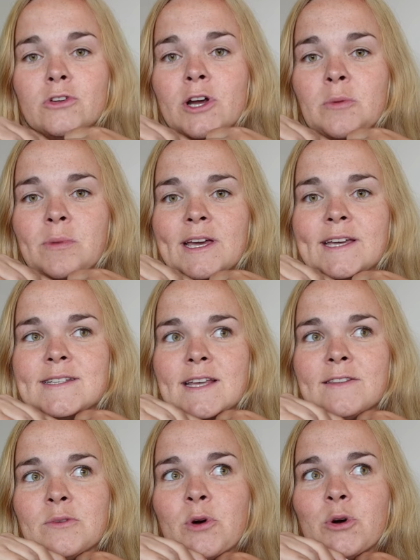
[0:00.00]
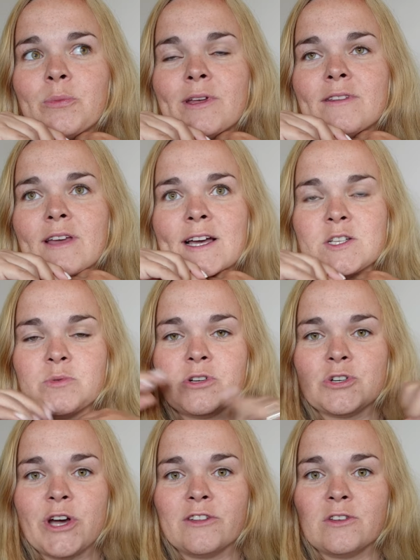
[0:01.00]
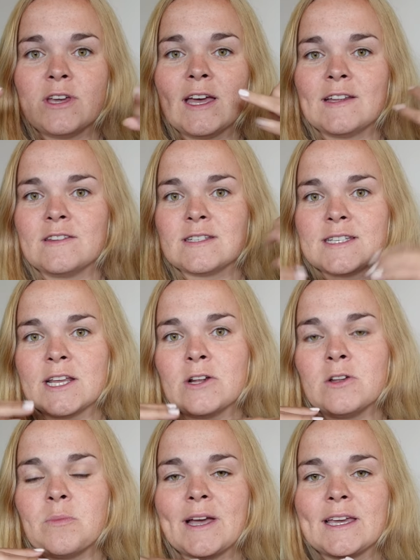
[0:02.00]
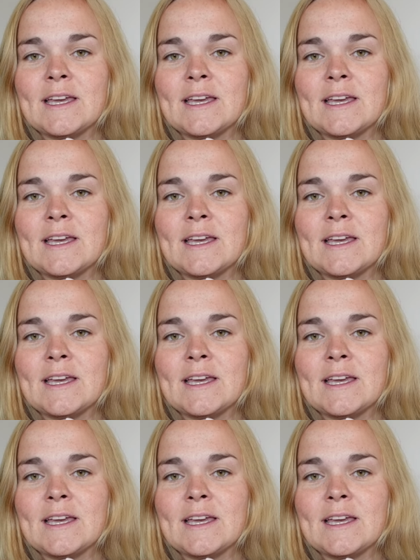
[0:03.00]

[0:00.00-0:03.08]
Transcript: on our plates at the moment, as we're trying to get settled back